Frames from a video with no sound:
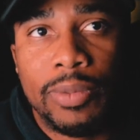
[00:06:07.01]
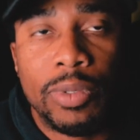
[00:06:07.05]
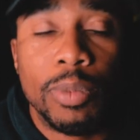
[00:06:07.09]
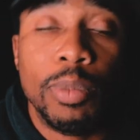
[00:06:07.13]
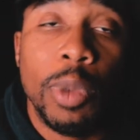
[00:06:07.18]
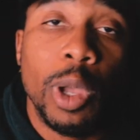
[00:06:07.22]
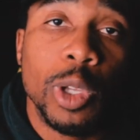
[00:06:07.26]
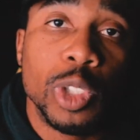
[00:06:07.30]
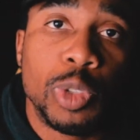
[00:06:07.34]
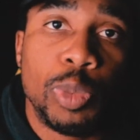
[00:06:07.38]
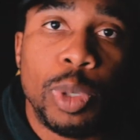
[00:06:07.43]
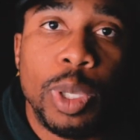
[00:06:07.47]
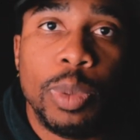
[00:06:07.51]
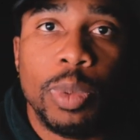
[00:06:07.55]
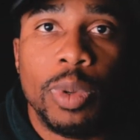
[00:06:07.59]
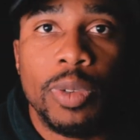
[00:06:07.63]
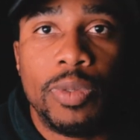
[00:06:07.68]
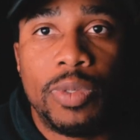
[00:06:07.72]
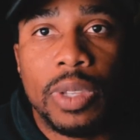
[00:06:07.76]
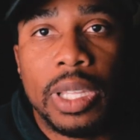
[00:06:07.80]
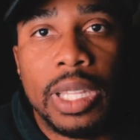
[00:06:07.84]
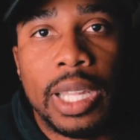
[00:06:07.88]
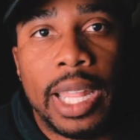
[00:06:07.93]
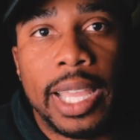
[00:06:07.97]
For most people,
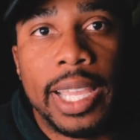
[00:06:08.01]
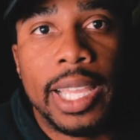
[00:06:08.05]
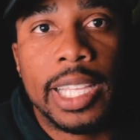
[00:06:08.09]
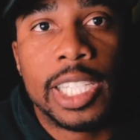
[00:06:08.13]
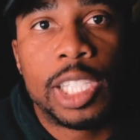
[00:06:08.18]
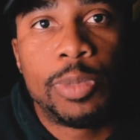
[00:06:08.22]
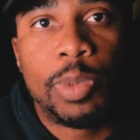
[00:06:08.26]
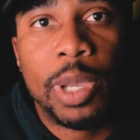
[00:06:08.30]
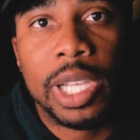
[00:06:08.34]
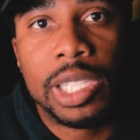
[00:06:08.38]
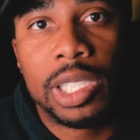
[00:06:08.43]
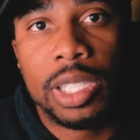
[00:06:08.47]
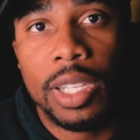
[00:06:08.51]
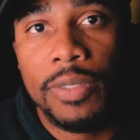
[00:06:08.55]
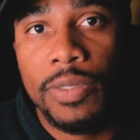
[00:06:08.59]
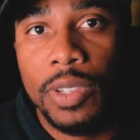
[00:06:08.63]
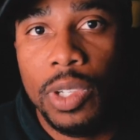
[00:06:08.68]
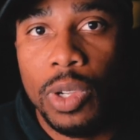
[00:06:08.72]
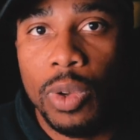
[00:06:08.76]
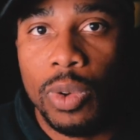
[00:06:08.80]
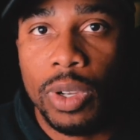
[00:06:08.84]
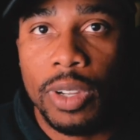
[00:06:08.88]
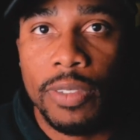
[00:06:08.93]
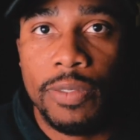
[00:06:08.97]
like, especially if
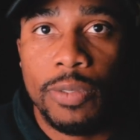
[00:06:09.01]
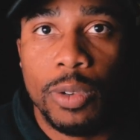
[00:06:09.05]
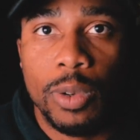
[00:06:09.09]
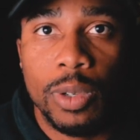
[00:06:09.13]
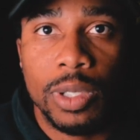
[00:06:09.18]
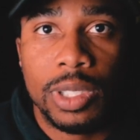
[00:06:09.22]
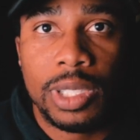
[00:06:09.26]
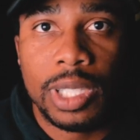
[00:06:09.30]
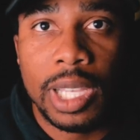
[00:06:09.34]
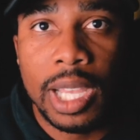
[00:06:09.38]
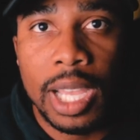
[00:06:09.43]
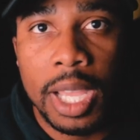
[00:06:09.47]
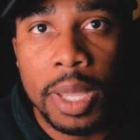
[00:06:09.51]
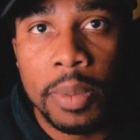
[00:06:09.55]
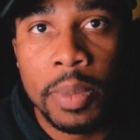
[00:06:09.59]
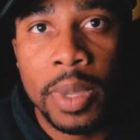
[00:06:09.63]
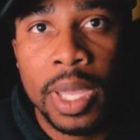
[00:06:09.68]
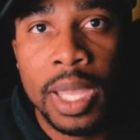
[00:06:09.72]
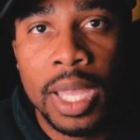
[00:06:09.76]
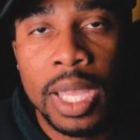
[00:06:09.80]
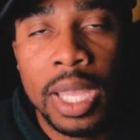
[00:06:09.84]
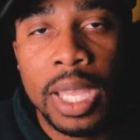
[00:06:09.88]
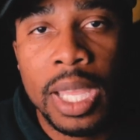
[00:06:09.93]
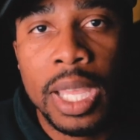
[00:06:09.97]
you're doing it full time,
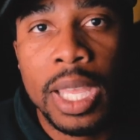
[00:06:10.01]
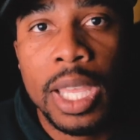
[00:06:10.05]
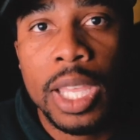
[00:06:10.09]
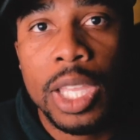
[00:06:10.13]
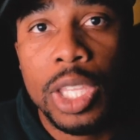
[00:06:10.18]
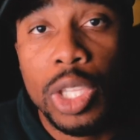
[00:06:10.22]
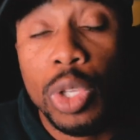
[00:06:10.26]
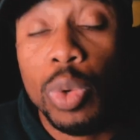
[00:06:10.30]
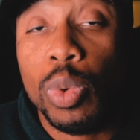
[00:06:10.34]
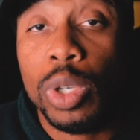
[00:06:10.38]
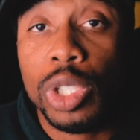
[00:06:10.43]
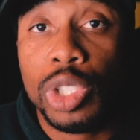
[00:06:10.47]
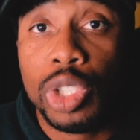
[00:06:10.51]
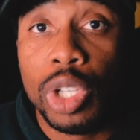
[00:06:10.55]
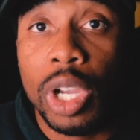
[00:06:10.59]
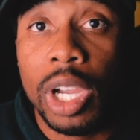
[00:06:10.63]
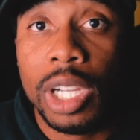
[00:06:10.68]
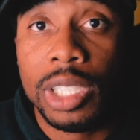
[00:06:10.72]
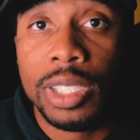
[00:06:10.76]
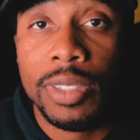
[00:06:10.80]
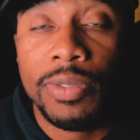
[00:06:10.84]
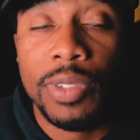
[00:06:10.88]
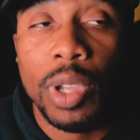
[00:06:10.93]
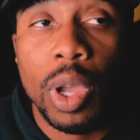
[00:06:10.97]
you're in
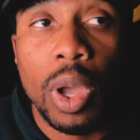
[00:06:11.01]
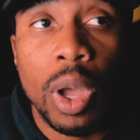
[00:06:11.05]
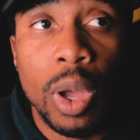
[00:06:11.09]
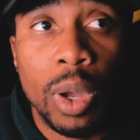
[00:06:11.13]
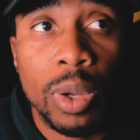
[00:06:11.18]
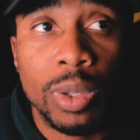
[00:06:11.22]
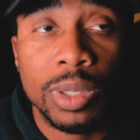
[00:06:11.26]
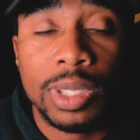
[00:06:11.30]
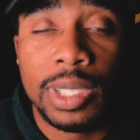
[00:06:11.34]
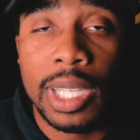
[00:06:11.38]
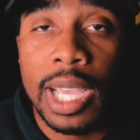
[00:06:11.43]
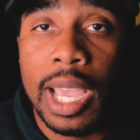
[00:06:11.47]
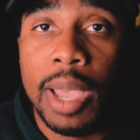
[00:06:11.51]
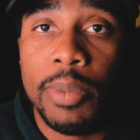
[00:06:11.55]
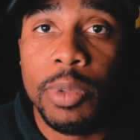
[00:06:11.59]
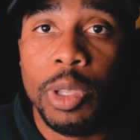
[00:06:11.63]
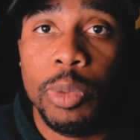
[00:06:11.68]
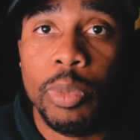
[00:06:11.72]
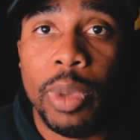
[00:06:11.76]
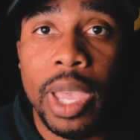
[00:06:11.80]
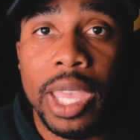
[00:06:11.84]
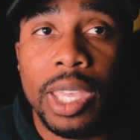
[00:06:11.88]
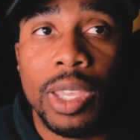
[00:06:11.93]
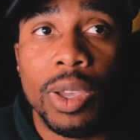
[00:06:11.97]
charge of your own time. You
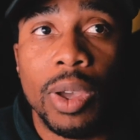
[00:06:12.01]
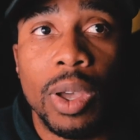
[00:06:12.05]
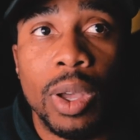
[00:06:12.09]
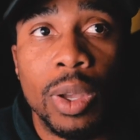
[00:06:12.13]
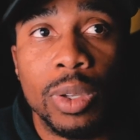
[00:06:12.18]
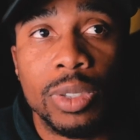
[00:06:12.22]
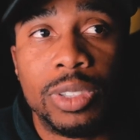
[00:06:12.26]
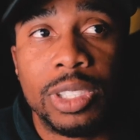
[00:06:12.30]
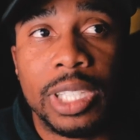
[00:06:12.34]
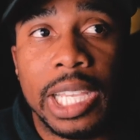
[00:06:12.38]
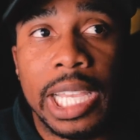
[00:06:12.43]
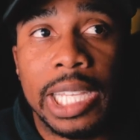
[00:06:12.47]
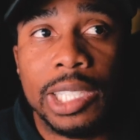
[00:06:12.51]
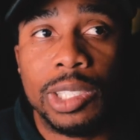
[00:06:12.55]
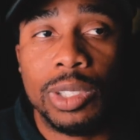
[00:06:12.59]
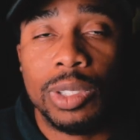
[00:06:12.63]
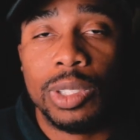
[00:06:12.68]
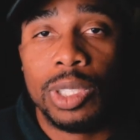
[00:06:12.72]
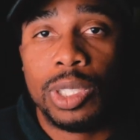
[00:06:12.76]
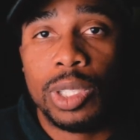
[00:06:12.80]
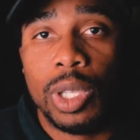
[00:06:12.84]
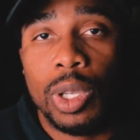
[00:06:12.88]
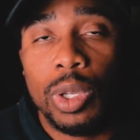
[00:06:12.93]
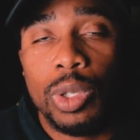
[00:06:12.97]
make your own
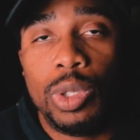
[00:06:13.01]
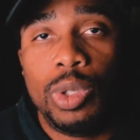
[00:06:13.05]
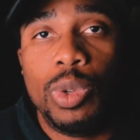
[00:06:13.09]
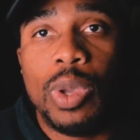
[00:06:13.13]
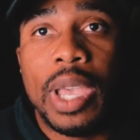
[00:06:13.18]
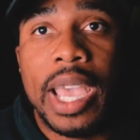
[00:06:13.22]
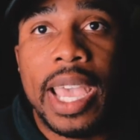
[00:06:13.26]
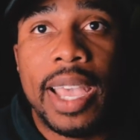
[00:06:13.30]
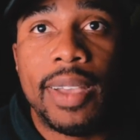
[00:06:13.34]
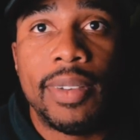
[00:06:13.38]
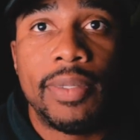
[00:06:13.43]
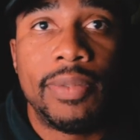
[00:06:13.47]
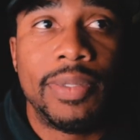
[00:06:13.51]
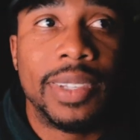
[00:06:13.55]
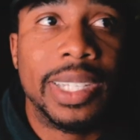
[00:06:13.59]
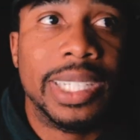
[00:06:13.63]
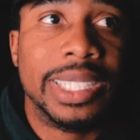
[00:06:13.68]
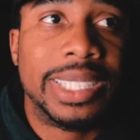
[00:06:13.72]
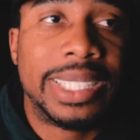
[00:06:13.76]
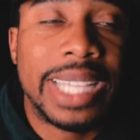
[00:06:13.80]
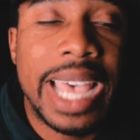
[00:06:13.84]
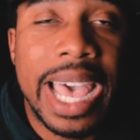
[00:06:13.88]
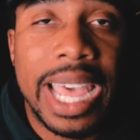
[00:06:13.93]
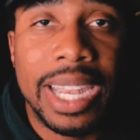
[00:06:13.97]
schedule, so you have
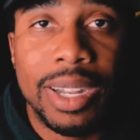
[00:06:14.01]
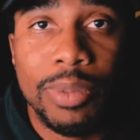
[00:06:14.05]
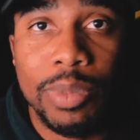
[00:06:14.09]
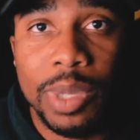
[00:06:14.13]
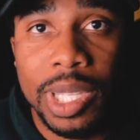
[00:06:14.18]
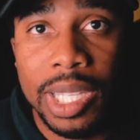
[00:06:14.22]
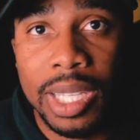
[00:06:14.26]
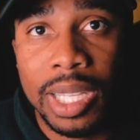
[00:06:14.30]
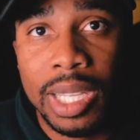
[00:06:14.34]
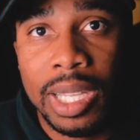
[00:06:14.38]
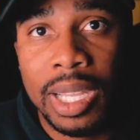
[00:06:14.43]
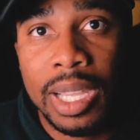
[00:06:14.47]
autonomy.